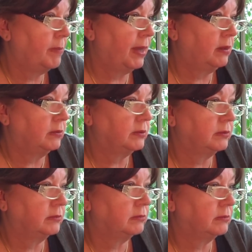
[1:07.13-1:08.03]
about
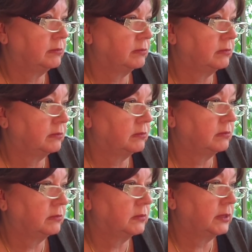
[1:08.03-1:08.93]

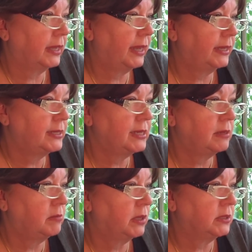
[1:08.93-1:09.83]

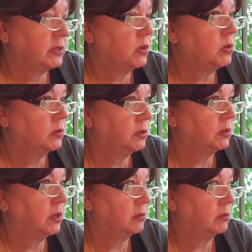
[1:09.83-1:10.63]
18 months old,